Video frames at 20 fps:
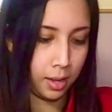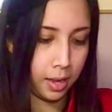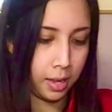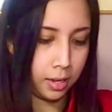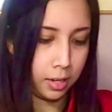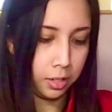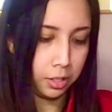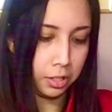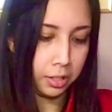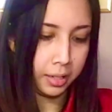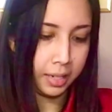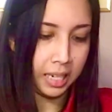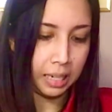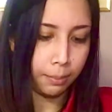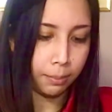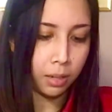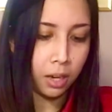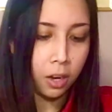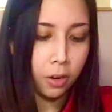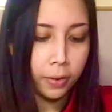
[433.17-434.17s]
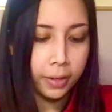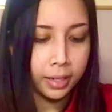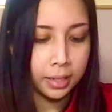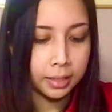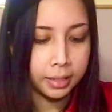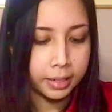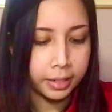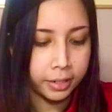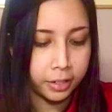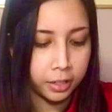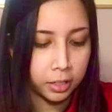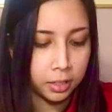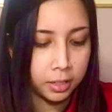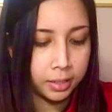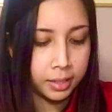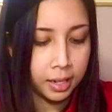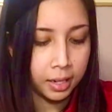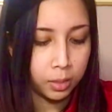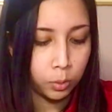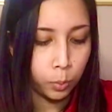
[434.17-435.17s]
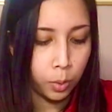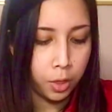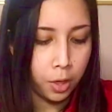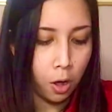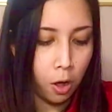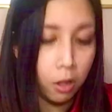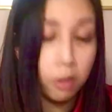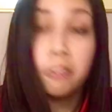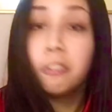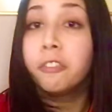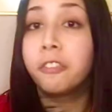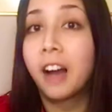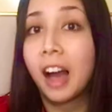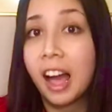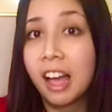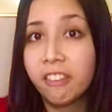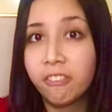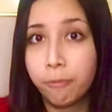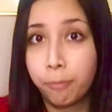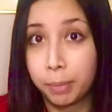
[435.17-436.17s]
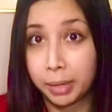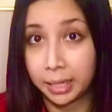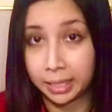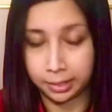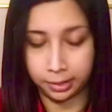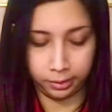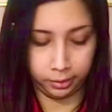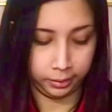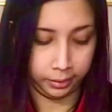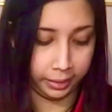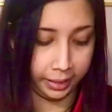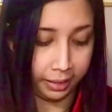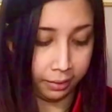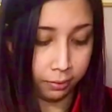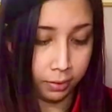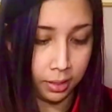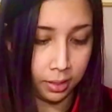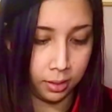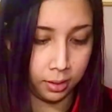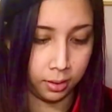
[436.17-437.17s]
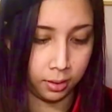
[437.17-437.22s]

And just keep going until you're done with all 5 basil leaves.